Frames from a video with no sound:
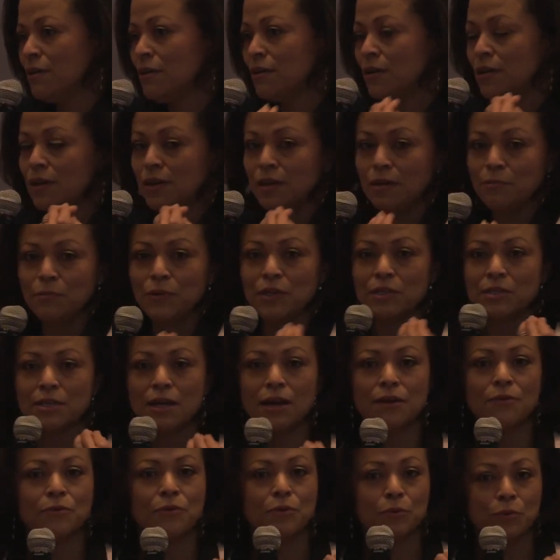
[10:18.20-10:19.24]
Keep
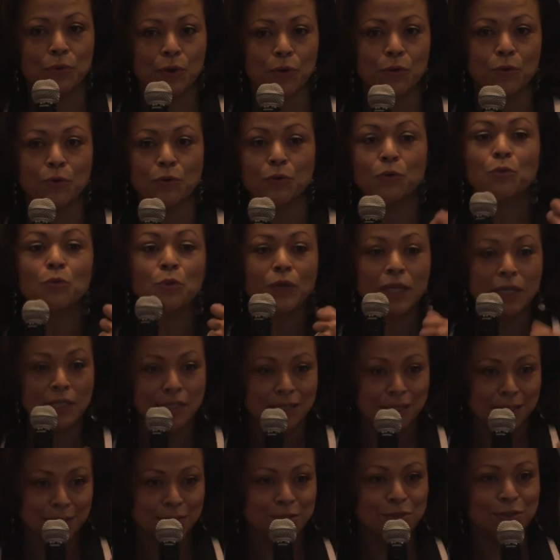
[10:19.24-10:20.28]
down the road, we
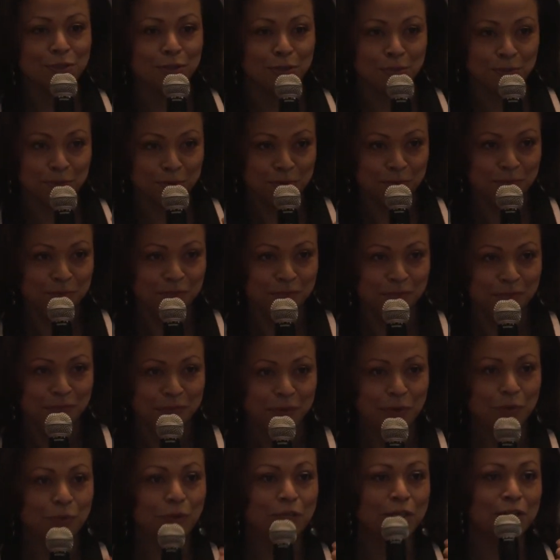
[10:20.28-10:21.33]
need you.
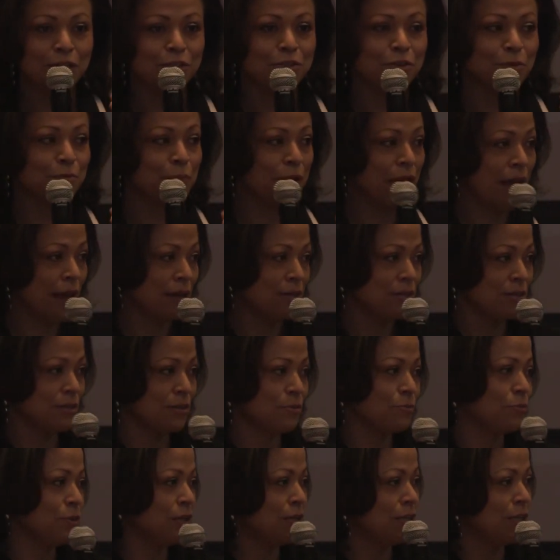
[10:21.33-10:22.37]
We need your
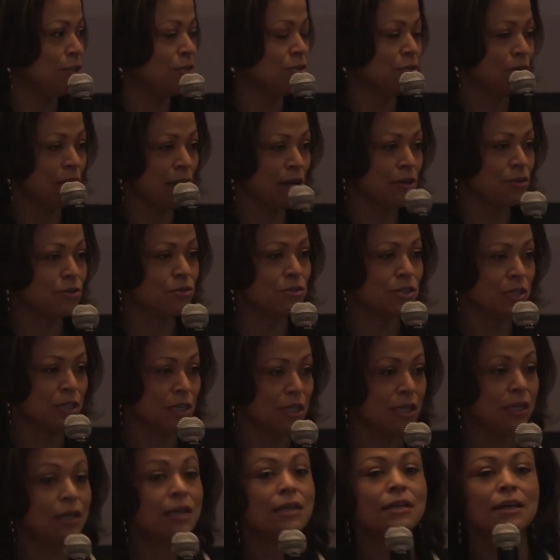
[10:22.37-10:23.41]
passion, we need your
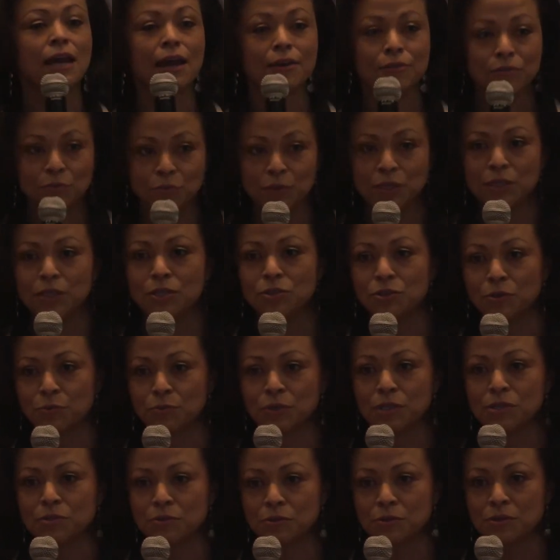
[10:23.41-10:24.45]
energy. Yes, we need your
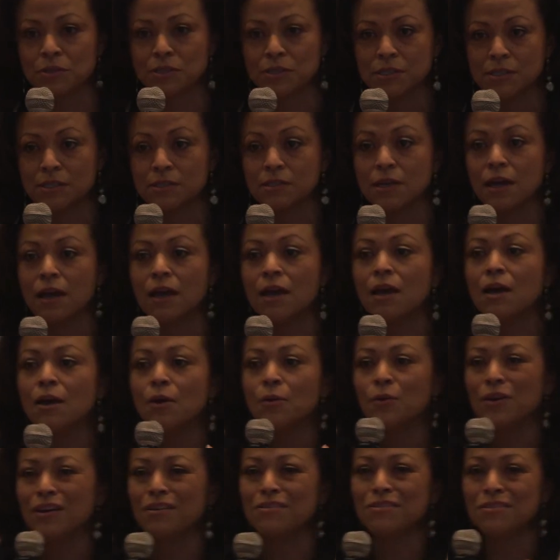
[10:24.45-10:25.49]
resources.
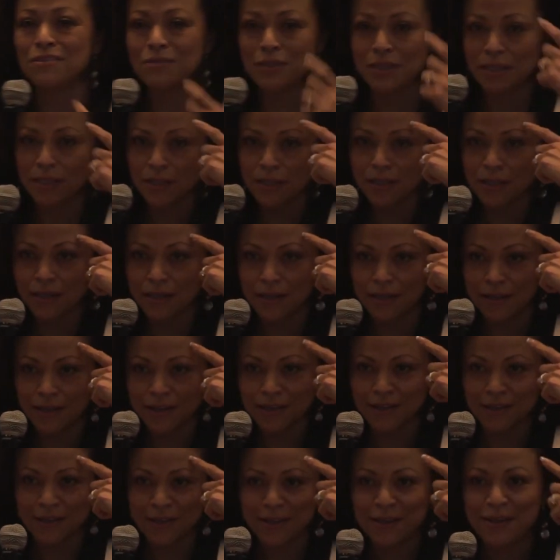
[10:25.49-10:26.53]
We also need
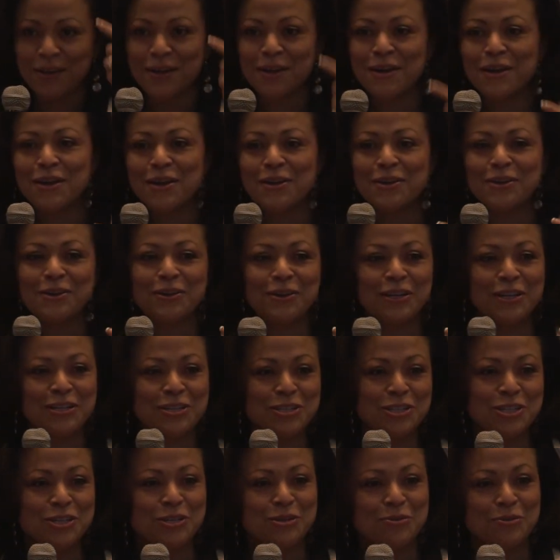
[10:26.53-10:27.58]
your
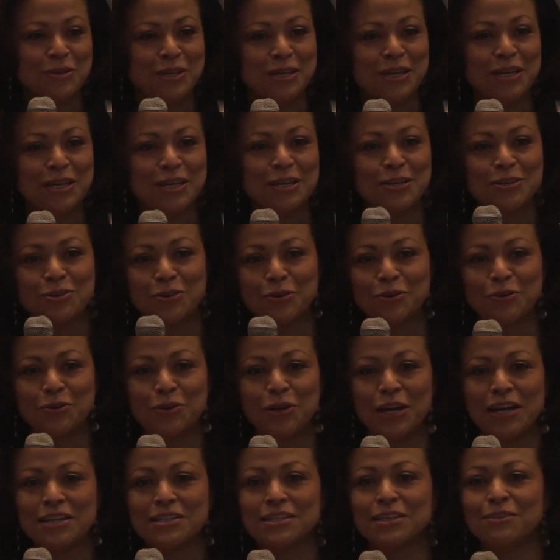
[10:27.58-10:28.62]
ingenuity, your
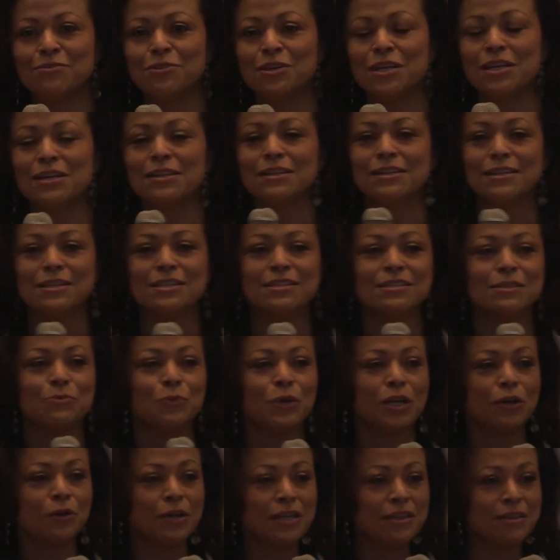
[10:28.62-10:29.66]
creativity.
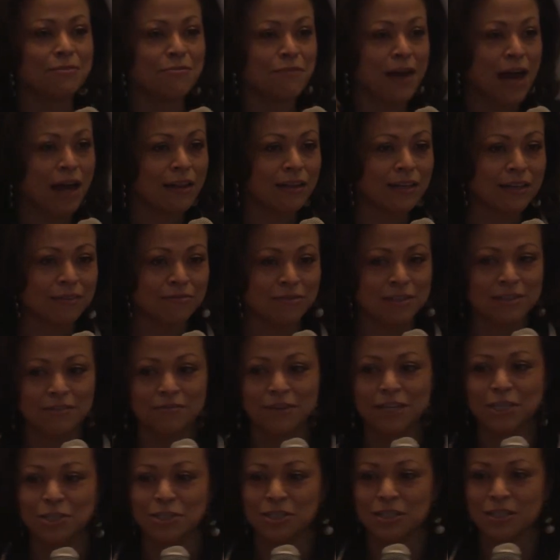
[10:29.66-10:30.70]
We are in the valley of
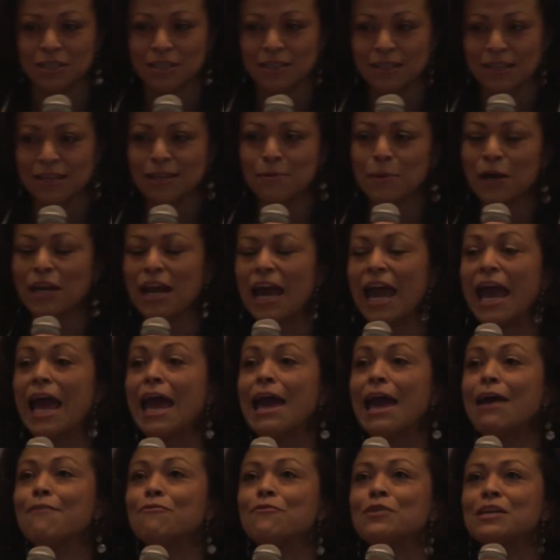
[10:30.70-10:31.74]
innovation. Think about
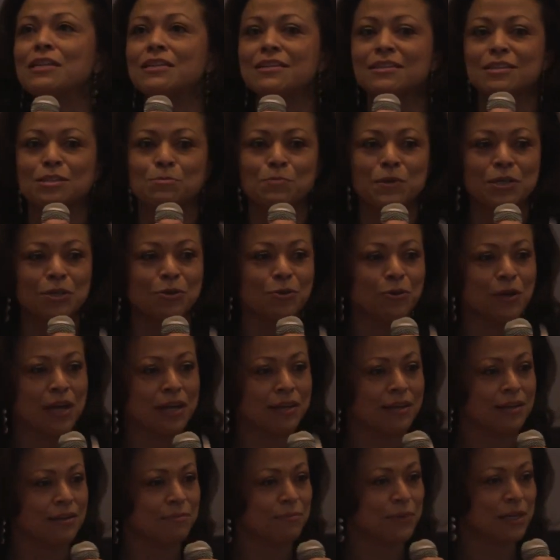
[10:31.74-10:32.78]
everything that's been
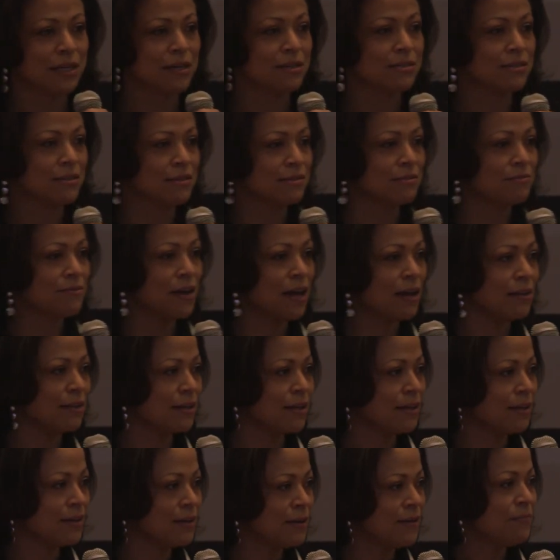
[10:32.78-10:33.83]
created because of this valley.
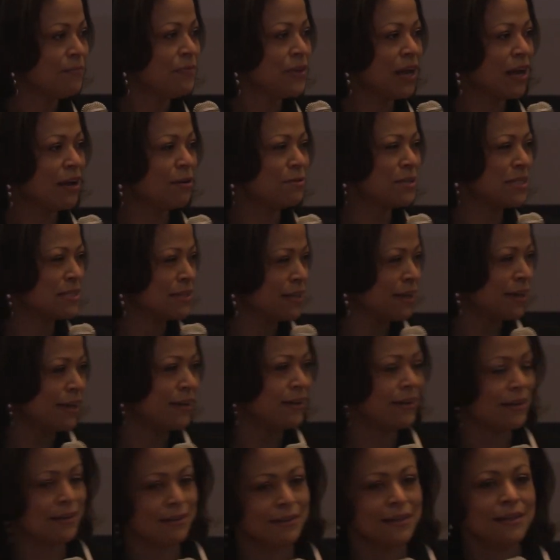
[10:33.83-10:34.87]
I always
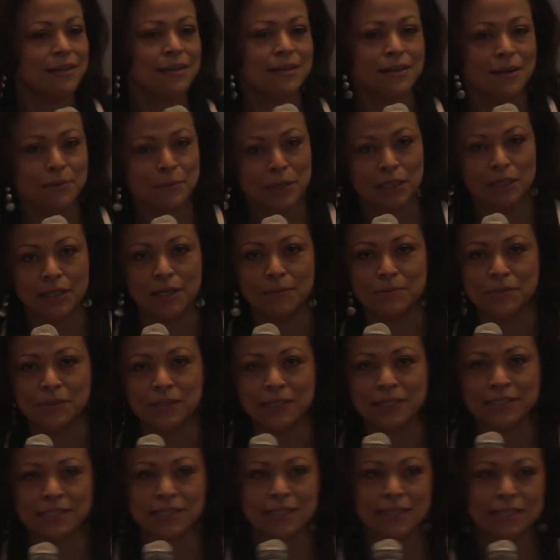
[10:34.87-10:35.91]
say, now I'm no longer
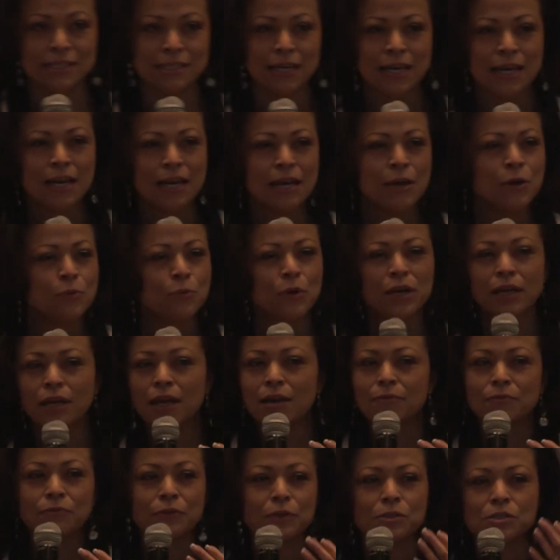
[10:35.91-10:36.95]
saying this, what
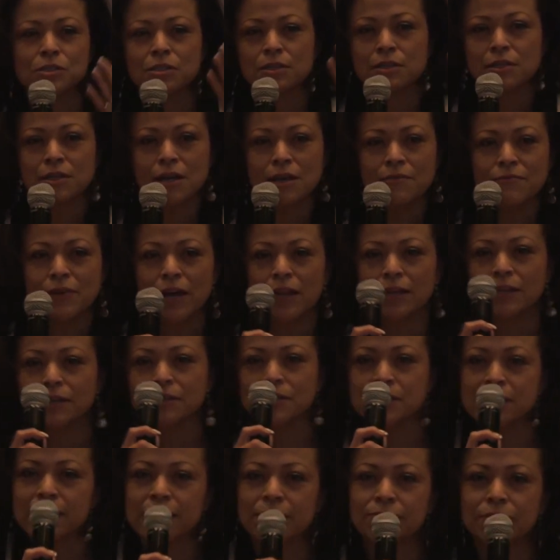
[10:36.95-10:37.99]
came first, Silicon Valley or
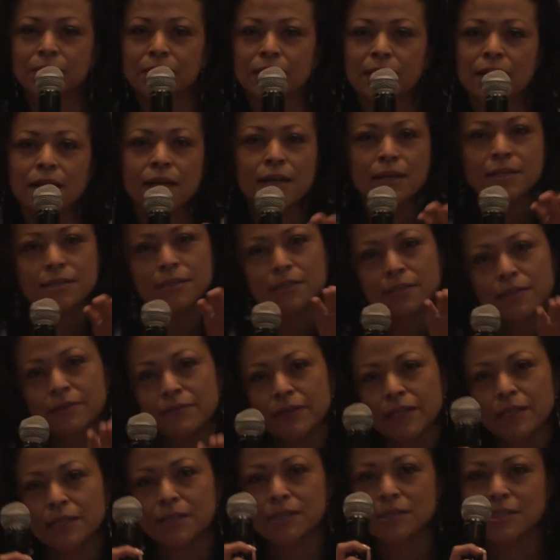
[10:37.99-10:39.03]
Stanford? Silicon
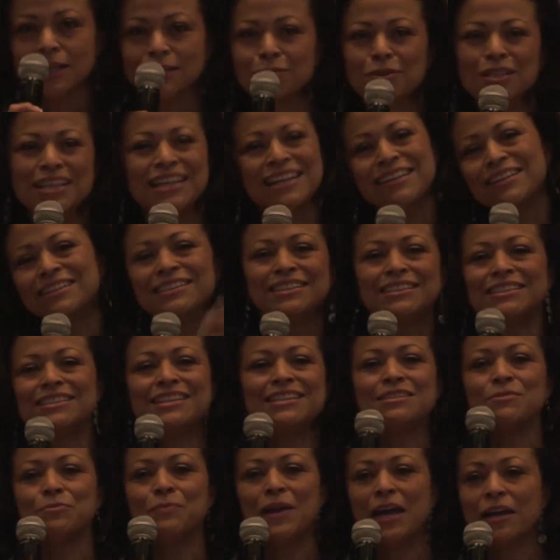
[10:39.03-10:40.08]
Valley or Stanford? Well, it
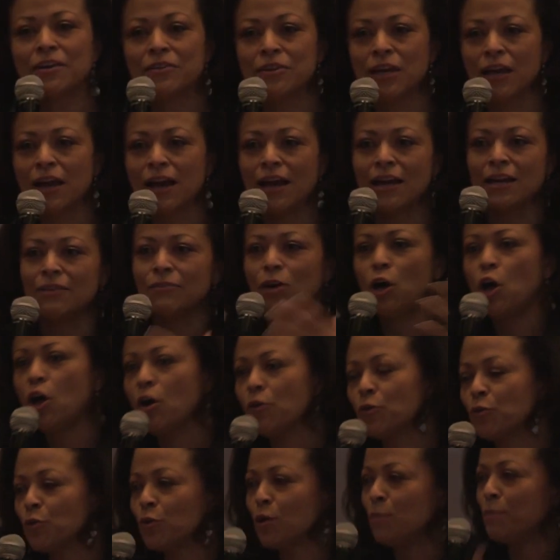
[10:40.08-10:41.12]
doesn't matter. They kind of all
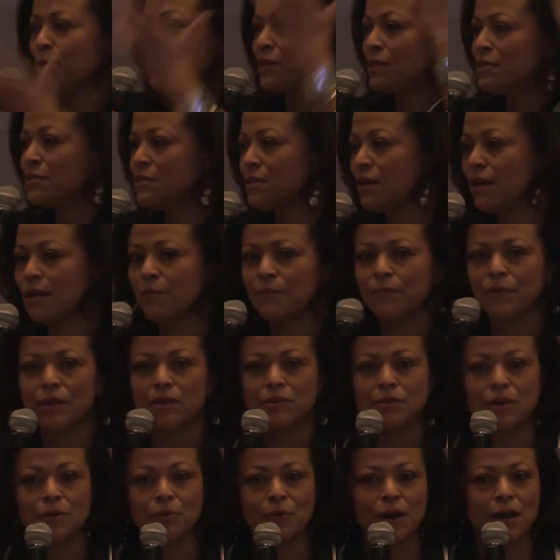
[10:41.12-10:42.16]
grew up at the
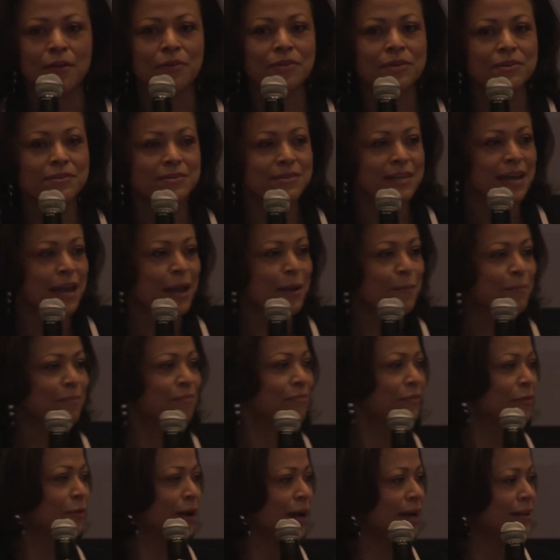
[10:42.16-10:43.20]
same, around the
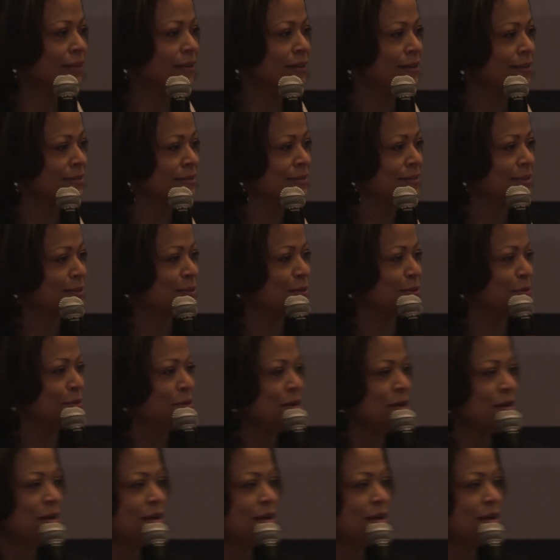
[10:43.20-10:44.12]
same, right? Thanks to